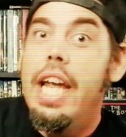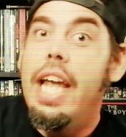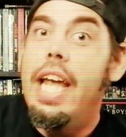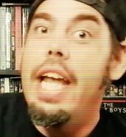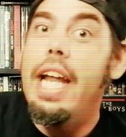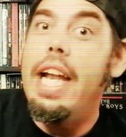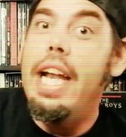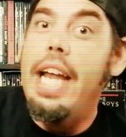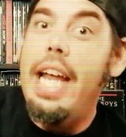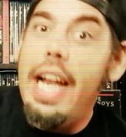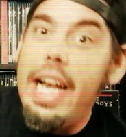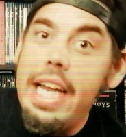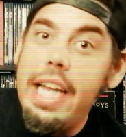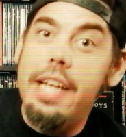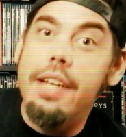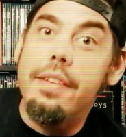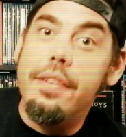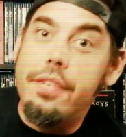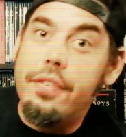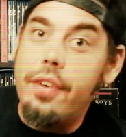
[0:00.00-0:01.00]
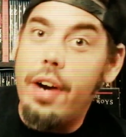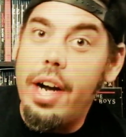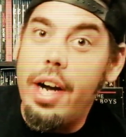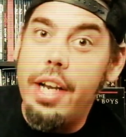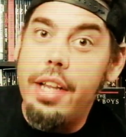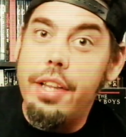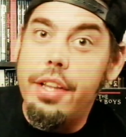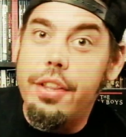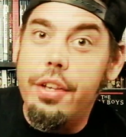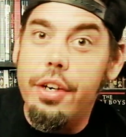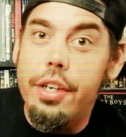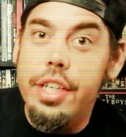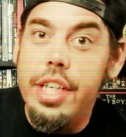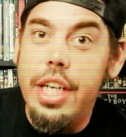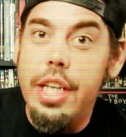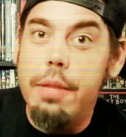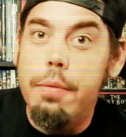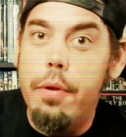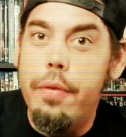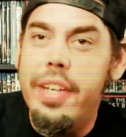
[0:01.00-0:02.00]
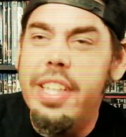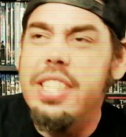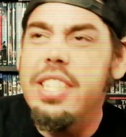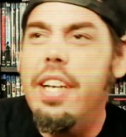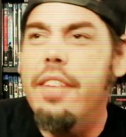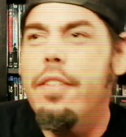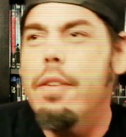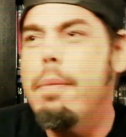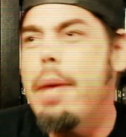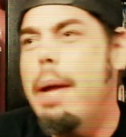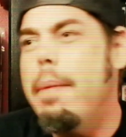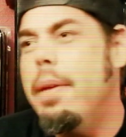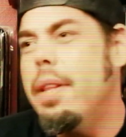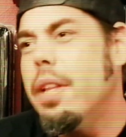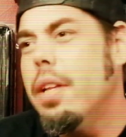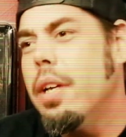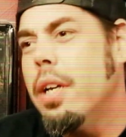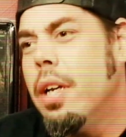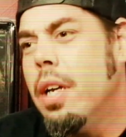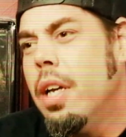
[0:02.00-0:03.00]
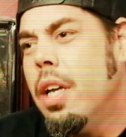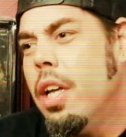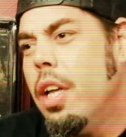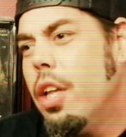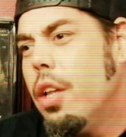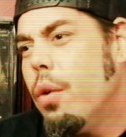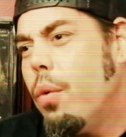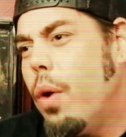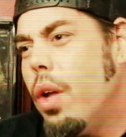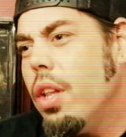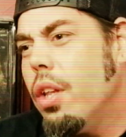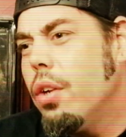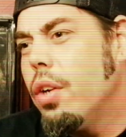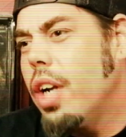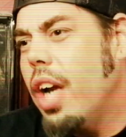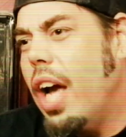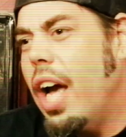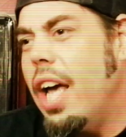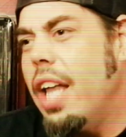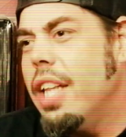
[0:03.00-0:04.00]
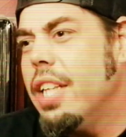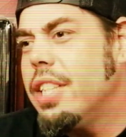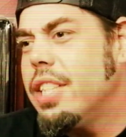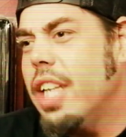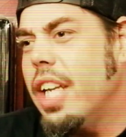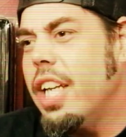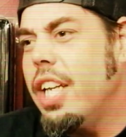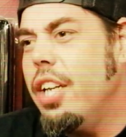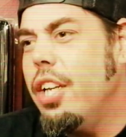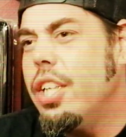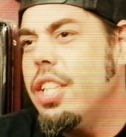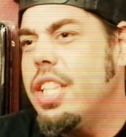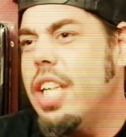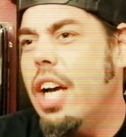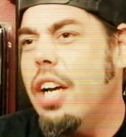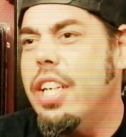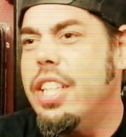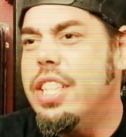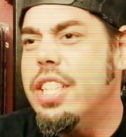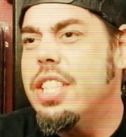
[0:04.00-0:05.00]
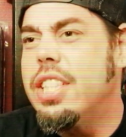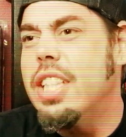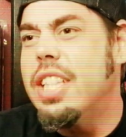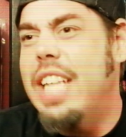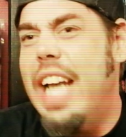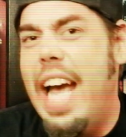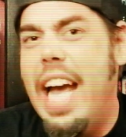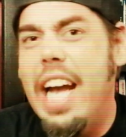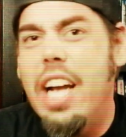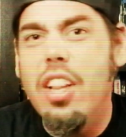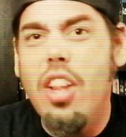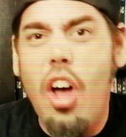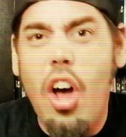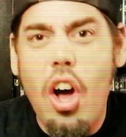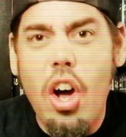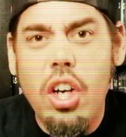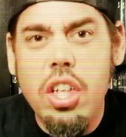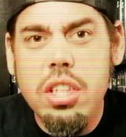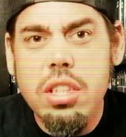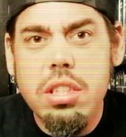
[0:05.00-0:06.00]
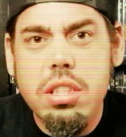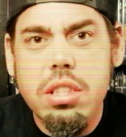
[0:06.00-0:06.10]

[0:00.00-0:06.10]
in any of the Friday the 13th movie, except for maybe the one little guy that's like, you can tell he's just a tag along,